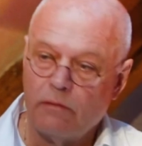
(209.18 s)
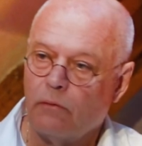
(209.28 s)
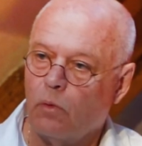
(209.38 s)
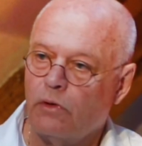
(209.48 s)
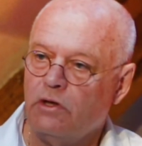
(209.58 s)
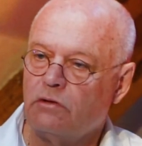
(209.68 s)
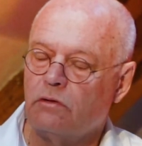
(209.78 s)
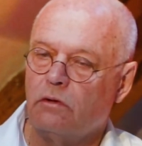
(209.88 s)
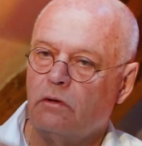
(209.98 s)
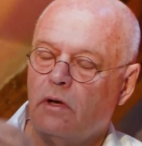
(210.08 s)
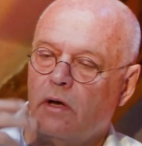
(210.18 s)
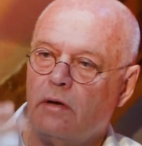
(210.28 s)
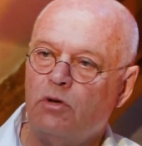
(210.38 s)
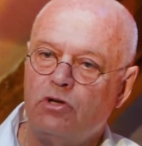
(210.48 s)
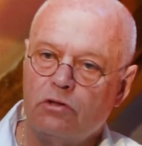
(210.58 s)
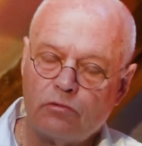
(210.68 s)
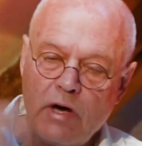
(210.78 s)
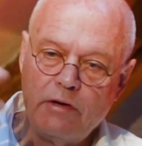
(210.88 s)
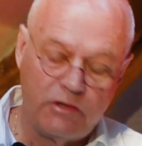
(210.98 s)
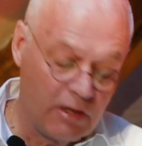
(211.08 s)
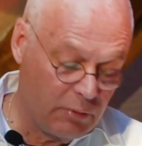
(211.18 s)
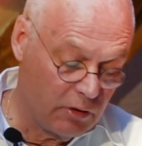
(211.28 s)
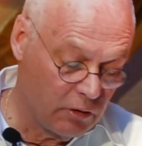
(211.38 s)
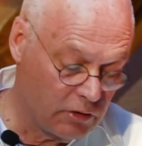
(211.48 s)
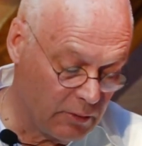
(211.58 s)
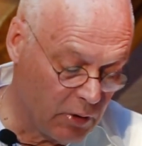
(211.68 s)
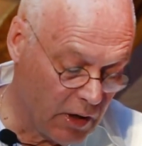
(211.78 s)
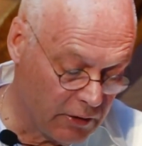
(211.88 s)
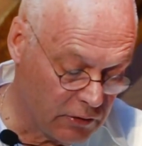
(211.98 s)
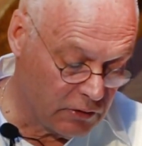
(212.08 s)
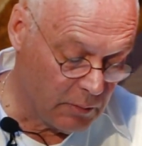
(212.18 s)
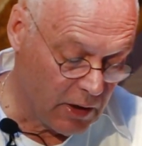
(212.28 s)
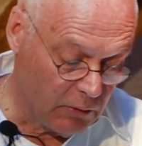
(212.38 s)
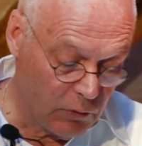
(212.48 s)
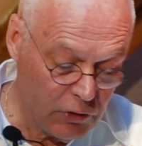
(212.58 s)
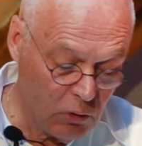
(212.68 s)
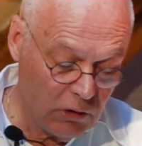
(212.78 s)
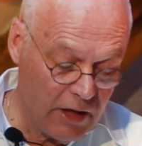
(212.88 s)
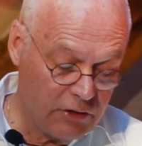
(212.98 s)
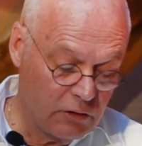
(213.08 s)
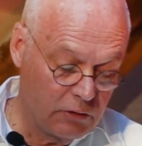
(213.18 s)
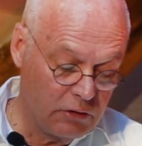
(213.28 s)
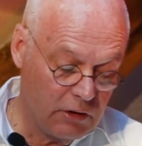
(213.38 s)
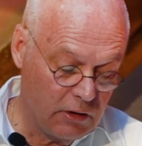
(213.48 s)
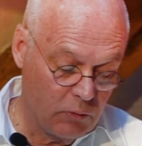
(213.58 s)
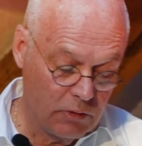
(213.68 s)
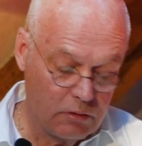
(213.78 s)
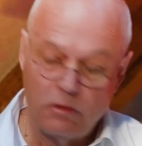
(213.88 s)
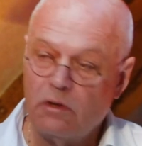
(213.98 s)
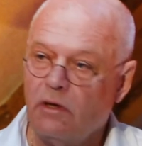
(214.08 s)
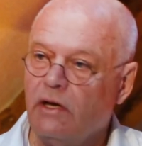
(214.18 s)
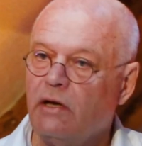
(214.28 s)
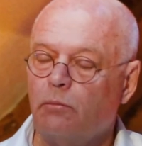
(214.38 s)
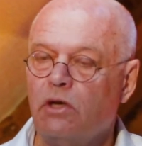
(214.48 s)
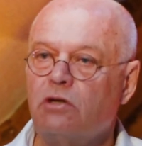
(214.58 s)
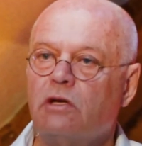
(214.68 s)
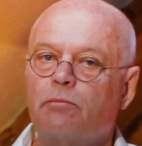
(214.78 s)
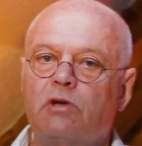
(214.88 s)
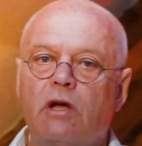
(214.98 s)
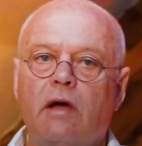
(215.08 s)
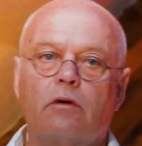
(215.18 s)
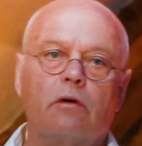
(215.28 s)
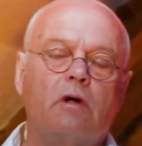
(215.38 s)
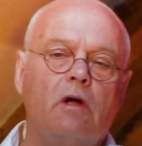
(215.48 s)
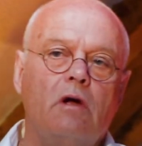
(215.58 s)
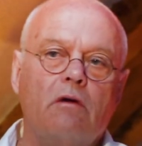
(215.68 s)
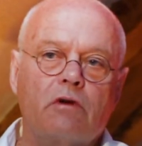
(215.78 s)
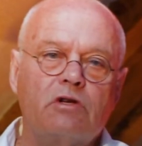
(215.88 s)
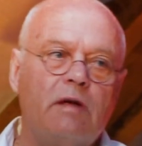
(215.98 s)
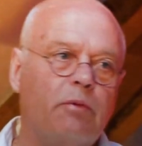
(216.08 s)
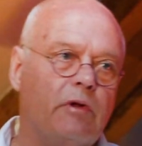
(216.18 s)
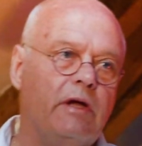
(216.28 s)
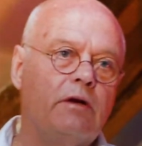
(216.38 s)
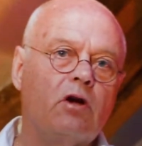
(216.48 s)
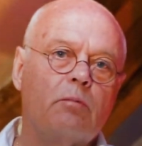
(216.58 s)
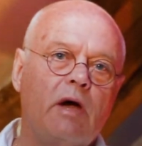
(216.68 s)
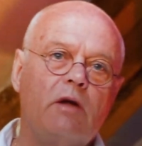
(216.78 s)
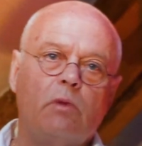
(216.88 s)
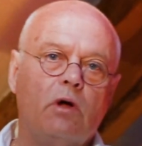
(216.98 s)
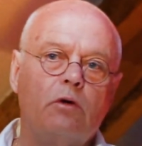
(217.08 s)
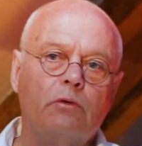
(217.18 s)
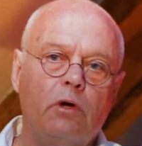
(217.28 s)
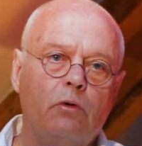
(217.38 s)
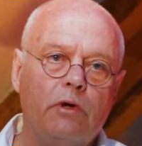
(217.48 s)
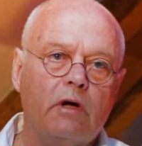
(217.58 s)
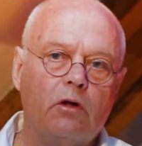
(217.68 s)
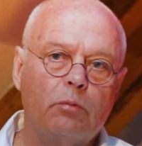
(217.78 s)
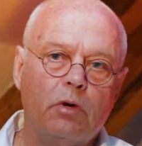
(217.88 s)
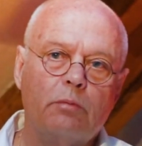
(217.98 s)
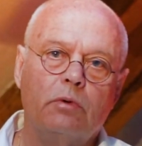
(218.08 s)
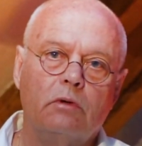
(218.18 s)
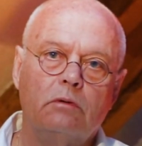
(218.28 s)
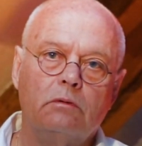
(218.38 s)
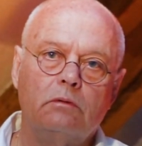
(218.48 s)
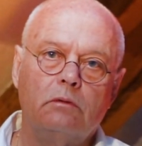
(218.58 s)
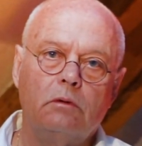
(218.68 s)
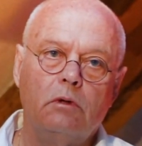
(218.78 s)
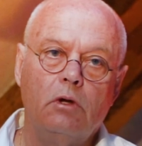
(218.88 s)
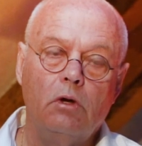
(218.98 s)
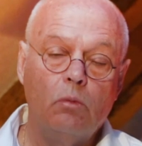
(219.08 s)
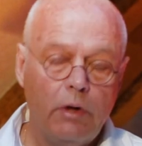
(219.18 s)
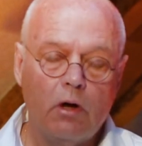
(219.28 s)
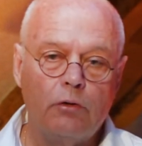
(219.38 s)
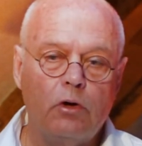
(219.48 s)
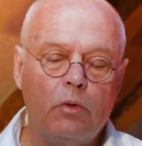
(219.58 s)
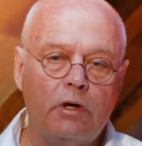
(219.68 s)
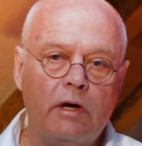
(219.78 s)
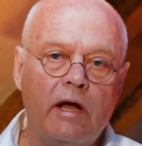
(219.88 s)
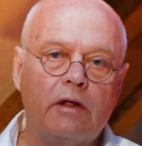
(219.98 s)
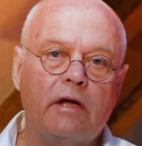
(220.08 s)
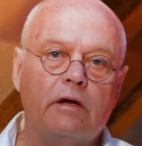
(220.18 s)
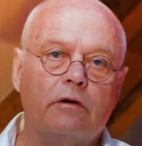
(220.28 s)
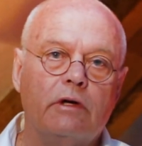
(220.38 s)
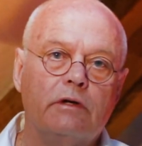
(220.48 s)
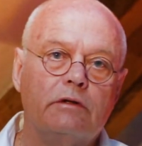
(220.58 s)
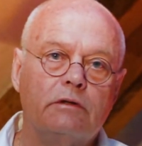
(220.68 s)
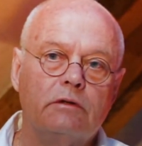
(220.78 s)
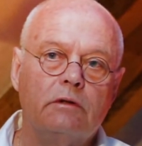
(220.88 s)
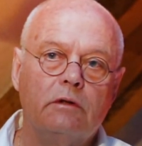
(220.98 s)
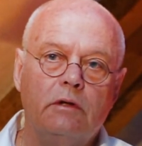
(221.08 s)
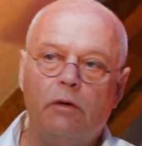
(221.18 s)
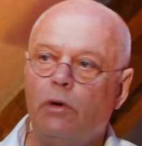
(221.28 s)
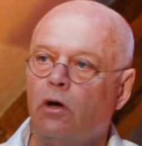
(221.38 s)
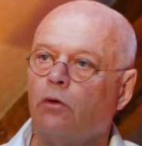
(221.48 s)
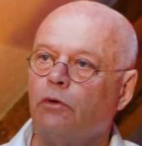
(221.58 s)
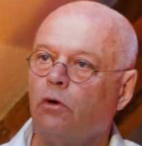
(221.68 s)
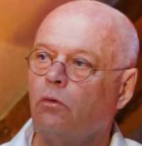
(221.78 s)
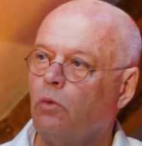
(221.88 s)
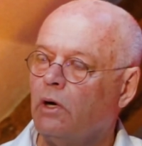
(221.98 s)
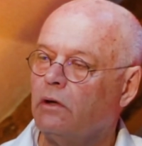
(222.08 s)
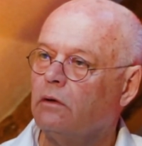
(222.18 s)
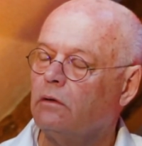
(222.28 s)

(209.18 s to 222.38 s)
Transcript: where these images rise up in our subconscious mind with no logical sequence. They get mixed up together. For example, in our mind, we all know the color purple. We all know what an alligator is. And we all know what